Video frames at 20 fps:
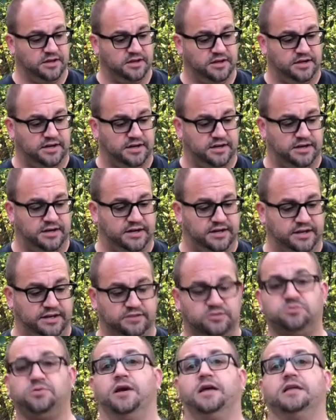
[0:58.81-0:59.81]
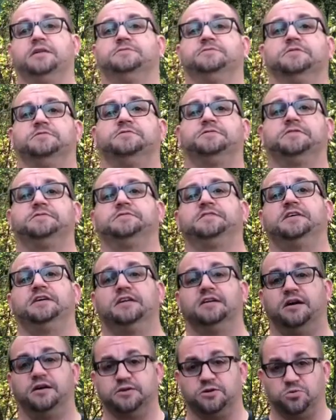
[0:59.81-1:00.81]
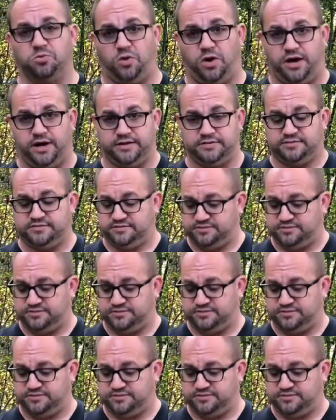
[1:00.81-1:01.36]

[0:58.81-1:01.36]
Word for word: uh, and it's rated for 1,500 watts.